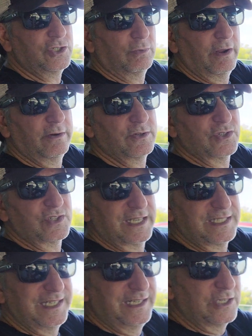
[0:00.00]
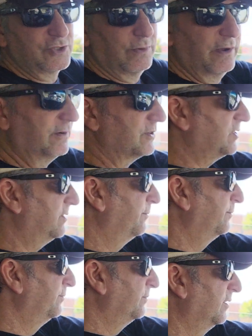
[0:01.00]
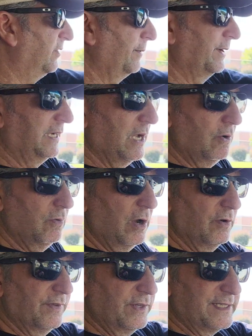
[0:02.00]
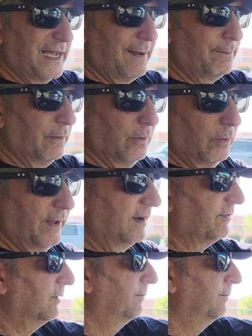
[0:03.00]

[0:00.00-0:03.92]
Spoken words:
rotors or 16-inch rotors. If I want to go over the top or whatever.